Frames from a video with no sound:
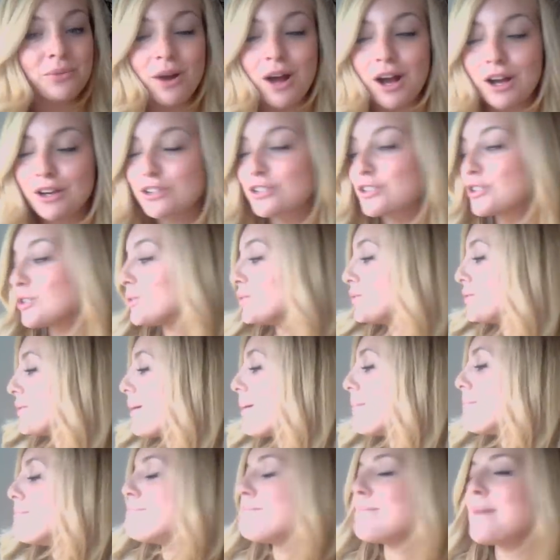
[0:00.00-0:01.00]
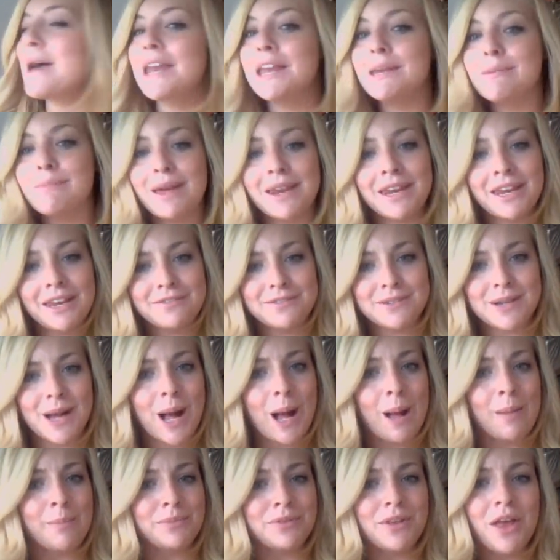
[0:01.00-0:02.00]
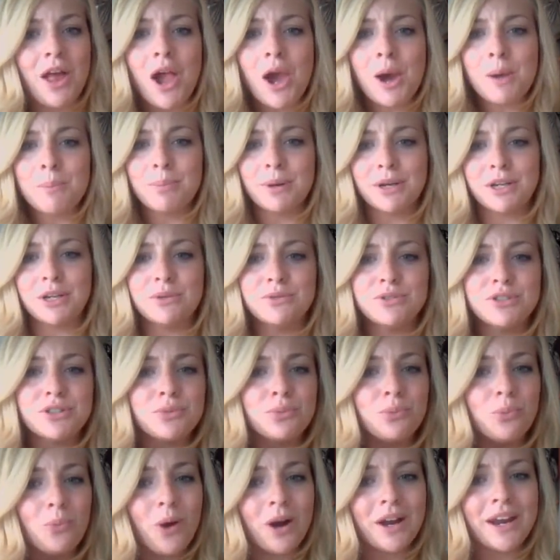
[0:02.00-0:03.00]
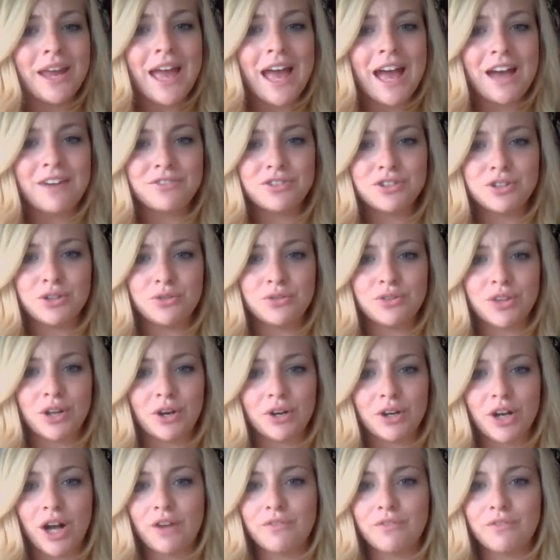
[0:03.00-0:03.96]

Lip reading: the wrong shoes many of times, but you just want to have shoes that are